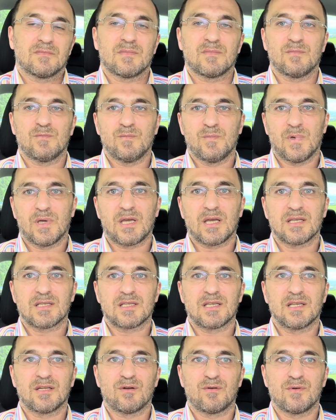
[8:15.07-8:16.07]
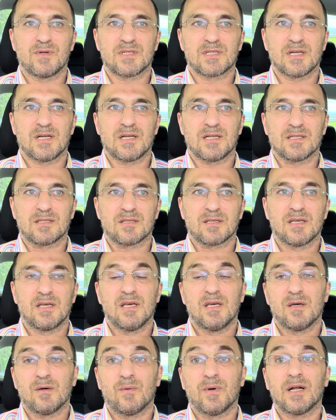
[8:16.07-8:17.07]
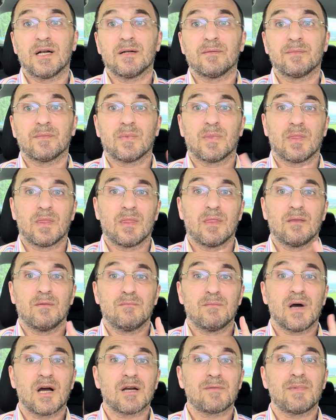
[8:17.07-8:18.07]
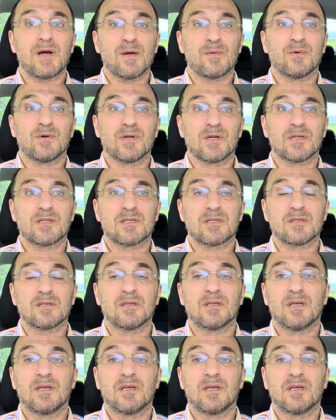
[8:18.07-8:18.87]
we can see the results. Well, mark my words,